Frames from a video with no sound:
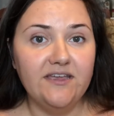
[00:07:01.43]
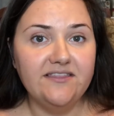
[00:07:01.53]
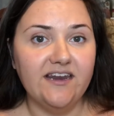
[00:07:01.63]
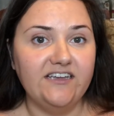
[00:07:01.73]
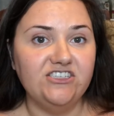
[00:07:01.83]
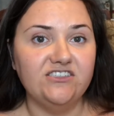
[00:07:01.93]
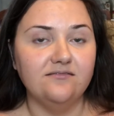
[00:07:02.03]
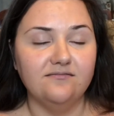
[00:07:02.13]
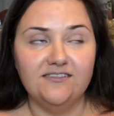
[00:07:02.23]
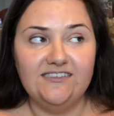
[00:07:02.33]
that I just
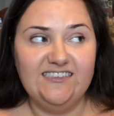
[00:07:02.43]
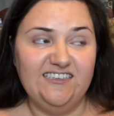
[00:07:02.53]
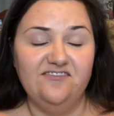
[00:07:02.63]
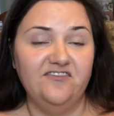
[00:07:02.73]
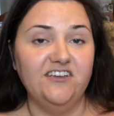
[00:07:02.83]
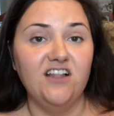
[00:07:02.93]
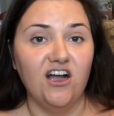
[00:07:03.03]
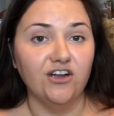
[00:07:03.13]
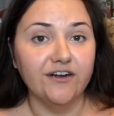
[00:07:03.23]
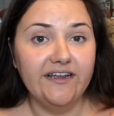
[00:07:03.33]
didn't feel
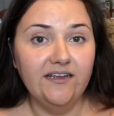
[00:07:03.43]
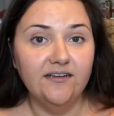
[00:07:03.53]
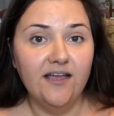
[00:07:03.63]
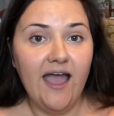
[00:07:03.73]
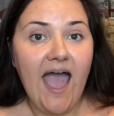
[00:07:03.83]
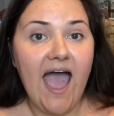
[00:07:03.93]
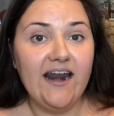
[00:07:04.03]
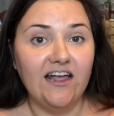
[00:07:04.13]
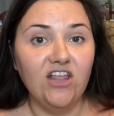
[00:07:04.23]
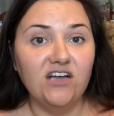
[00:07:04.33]
hungry. And
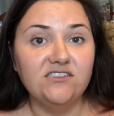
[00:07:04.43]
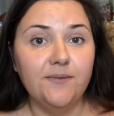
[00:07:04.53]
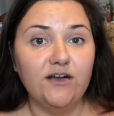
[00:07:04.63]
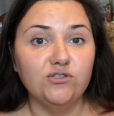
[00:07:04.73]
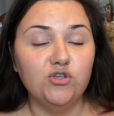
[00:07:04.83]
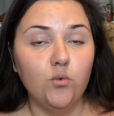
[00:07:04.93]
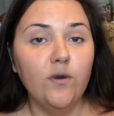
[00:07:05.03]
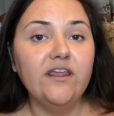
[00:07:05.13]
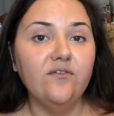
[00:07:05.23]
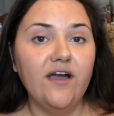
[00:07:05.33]
I lost about
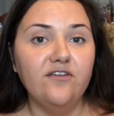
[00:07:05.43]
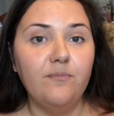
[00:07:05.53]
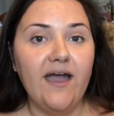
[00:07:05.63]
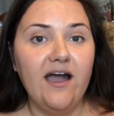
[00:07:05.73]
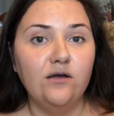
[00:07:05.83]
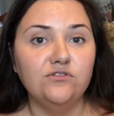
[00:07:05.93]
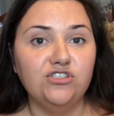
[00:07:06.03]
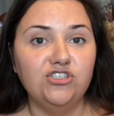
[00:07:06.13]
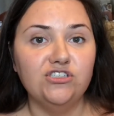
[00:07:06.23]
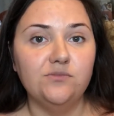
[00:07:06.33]
25 pounds
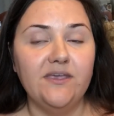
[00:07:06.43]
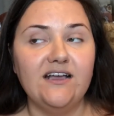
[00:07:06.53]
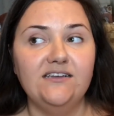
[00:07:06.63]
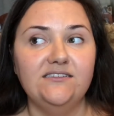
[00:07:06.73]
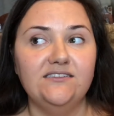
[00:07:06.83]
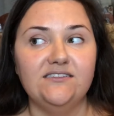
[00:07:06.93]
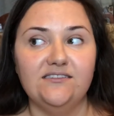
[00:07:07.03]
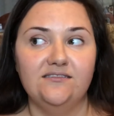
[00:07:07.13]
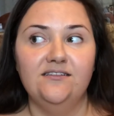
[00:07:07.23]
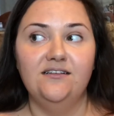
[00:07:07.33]
just because
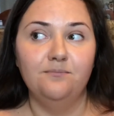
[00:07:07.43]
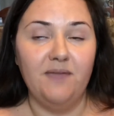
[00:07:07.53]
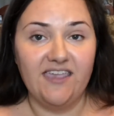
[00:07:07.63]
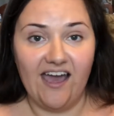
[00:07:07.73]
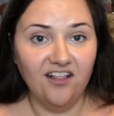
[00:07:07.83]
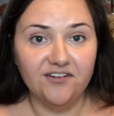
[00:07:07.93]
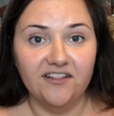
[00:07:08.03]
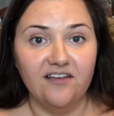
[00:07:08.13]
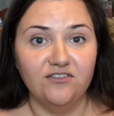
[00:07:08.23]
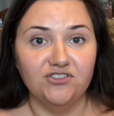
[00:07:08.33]
my calorie
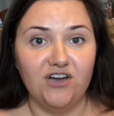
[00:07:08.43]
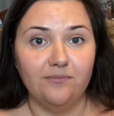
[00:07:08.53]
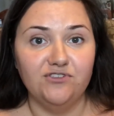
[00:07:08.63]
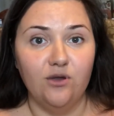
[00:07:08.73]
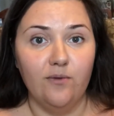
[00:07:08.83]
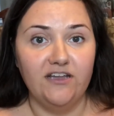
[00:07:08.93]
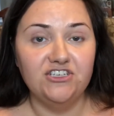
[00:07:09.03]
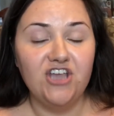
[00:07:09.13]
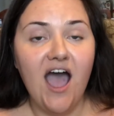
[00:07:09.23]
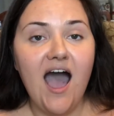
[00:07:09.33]
levels dropped so
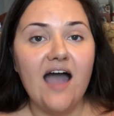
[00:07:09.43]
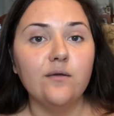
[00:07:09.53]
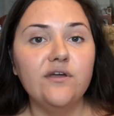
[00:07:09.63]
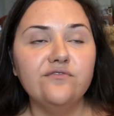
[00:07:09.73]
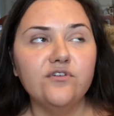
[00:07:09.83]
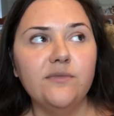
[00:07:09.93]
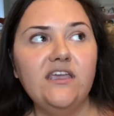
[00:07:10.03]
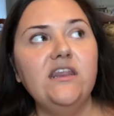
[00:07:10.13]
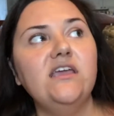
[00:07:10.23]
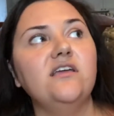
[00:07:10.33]
much. I went from
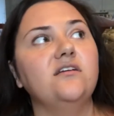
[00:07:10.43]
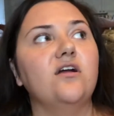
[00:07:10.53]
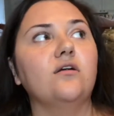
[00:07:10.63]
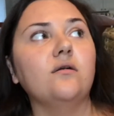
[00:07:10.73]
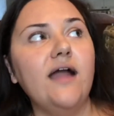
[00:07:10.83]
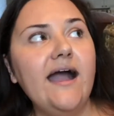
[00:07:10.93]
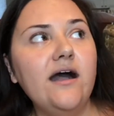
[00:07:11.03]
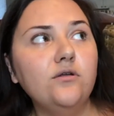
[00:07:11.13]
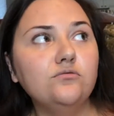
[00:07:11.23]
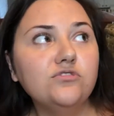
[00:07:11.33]
eating
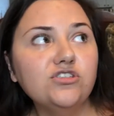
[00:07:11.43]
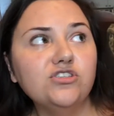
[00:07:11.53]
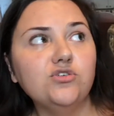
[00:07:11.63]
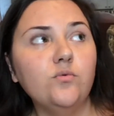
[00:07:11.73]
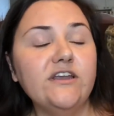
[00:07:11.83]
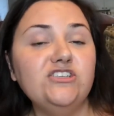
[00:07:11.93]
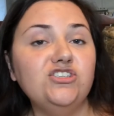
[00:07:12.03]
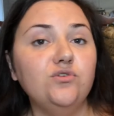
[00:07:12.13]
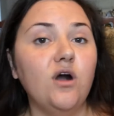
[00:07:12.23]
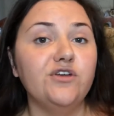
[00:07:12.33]
around
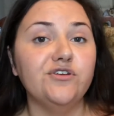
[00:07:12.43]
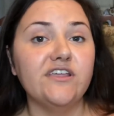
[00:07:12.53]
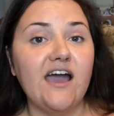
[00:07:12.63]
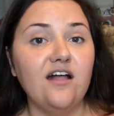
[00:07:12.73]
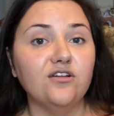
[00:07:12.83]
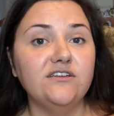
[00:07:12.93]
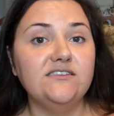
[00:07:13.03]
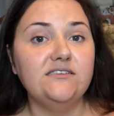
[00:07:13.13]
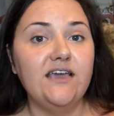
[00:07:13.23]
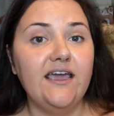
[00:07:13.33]
2,200 calories
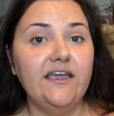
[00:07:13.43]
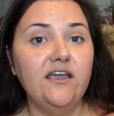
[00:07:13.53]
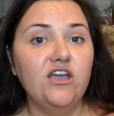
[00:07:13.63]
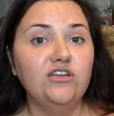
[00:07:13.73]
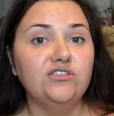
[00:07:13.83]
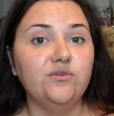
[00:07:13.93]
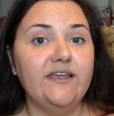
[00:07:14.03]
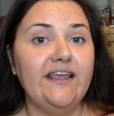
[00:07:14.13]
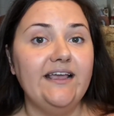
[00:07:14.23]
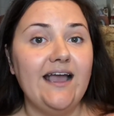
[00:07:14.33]
a day to
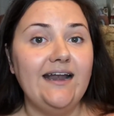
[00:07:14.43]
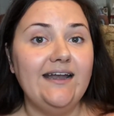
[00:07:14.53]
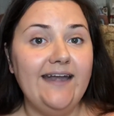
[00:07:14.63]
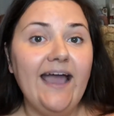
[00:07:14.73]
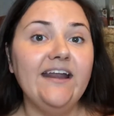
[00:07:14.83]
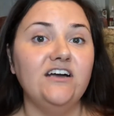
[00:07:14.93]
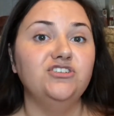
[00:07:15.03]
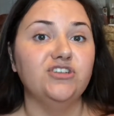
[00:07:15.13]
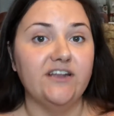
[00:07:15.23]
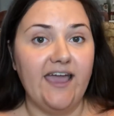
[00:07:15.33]
eating
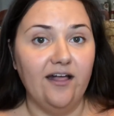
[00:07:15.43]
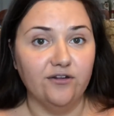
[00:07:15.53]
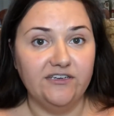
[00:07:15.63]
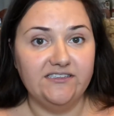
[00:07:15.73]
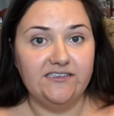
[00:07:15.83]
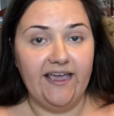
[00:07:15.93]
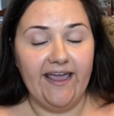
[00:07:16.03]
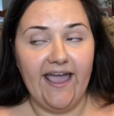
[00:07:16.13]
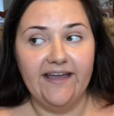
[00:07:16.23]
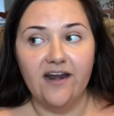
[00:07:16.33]
900 calories a
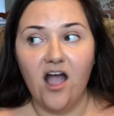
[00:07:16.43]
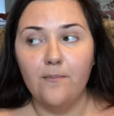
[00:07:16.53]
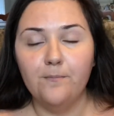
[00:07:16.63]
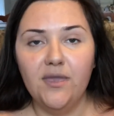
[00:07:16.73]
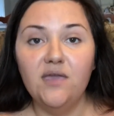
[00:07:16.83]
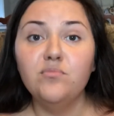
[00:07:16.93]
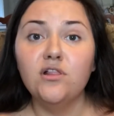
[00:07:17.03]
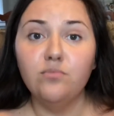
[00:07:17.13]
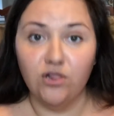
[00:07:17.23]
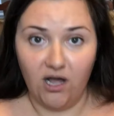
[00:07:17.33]
day, and people
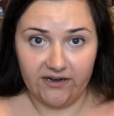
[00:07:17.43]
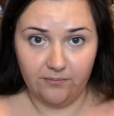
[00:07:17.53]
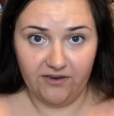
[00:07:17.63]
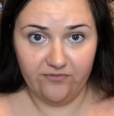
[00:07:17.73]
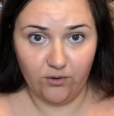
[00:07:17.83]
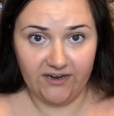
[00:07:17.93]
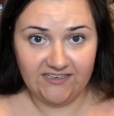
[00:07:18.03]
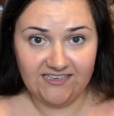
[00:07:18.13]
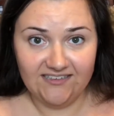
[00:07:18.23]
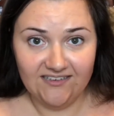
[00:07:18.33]
applauded me for
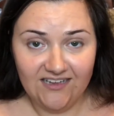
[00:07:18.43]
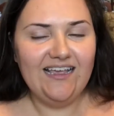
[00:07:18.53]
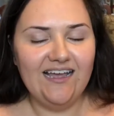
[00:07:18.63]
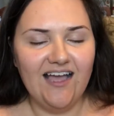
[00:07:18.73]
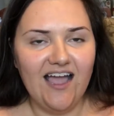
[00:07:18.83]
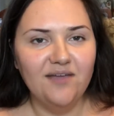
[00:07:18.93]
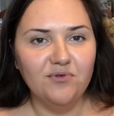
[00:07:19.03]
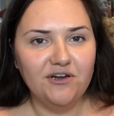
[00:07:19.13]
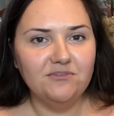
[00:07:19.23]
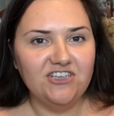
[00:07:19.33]
it. I
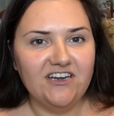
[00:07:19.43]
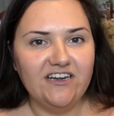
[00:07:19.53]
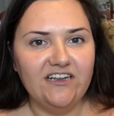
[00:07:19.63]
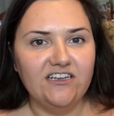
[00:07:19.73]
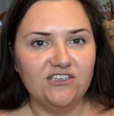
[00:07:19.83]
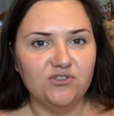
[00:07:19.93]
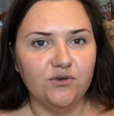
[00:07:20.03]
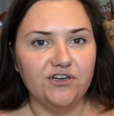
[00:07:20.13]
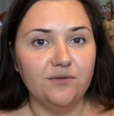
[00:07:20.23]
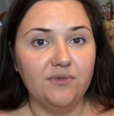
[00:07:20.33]
pretty much had an eating
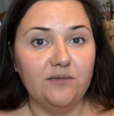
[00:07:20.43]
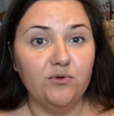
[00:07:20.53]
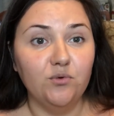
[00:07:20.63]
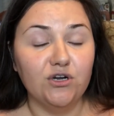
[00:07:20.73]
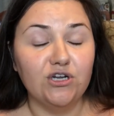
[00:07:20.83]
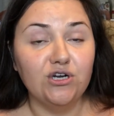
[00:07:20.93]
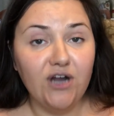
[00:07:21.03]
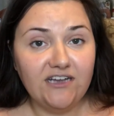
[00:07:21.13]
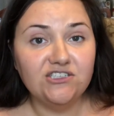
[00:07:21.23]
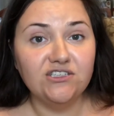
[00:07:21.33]
disorder and people were
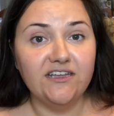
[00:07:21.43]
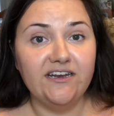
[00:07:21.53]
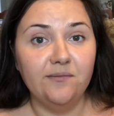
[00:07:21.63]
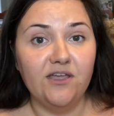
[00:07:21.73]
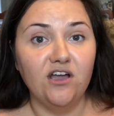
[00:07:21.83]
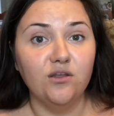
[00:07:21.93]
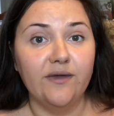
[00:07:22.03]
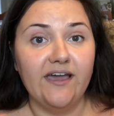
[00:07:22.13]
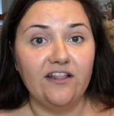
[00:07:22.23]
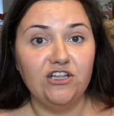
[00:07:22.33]
congratulating me on the
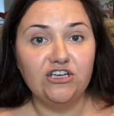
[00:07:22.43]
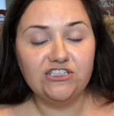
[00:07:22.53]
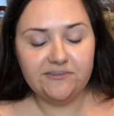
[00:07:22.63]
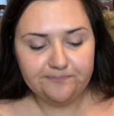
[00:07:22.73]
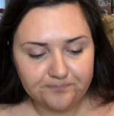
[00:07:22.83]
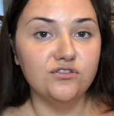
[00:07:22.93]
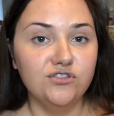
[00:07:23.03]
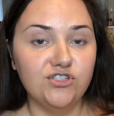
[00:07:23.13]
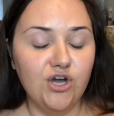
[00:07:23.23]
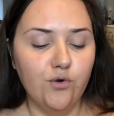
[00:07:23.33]
way I looked.
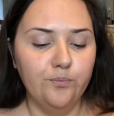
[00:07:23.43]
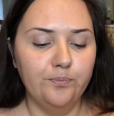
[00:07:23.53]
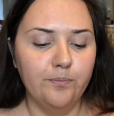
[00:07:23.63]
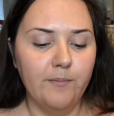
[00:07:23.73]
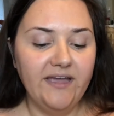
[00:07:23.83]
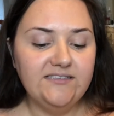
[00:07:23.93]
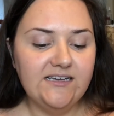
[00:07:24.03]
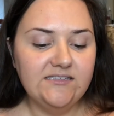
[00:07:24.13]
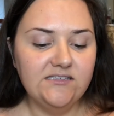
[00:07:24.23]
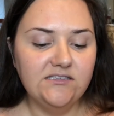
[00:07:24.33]
So my
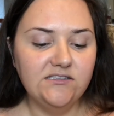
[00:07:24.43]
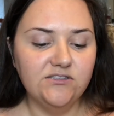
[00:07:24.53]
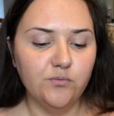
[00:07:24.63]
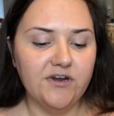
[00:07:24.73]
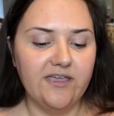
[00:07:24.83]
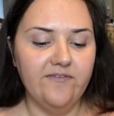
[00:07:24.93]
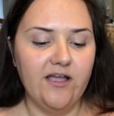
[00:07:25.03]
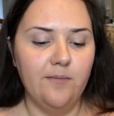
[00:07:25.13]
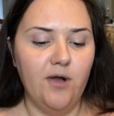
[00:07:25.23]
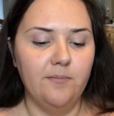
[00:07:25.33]
intestines were giving
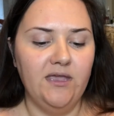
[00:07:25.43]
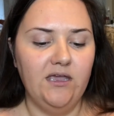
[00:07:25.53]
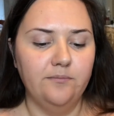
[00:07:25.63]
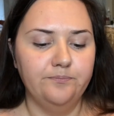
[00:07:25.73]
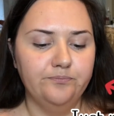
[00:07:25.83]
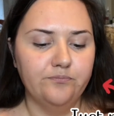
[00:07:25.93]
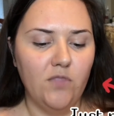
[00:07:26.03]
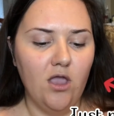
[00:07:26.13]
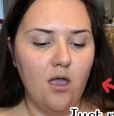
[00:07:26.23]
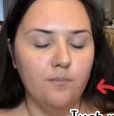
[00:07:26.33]
up on me
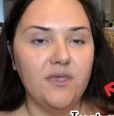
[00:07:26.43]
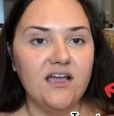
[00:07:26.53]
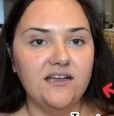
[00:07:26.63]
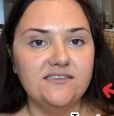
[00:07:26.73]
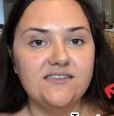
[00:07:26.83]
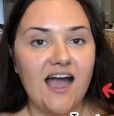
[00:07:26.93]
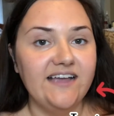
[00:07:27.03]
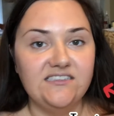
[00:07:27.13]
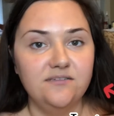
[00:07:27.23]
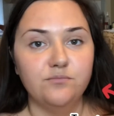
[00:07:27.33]
because
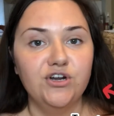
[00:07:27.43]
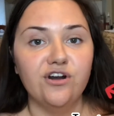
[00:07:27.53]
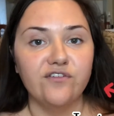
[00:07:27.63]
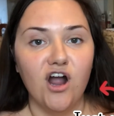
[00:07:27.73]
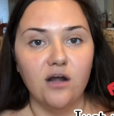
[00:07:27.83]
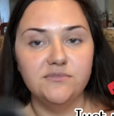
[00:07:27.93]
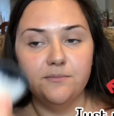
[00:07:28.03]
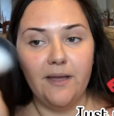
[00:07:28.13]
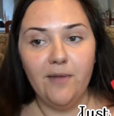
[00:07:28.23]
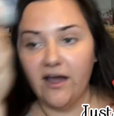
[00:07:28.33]
I didn't put enough carbs in
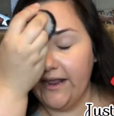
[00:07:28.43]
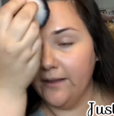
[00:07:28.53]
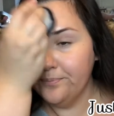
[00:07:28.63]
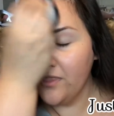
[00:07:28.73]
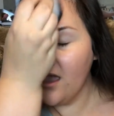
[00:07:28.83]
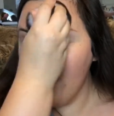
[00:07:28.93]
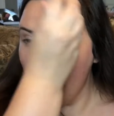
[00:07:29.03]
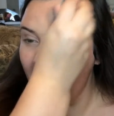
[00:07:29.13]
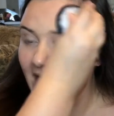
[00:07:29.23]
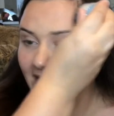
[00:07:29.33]
my body.
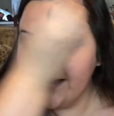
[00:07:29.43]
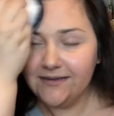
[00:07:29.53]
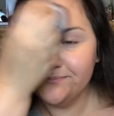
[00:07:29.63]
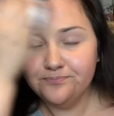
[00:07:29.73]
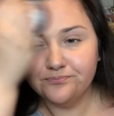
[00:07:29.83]
And